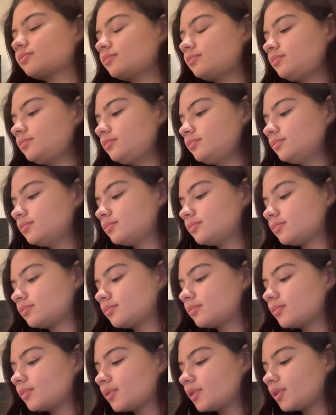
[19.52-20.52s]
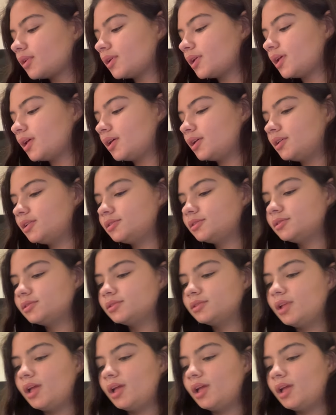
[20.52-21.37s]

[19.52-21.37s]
(no one is talking)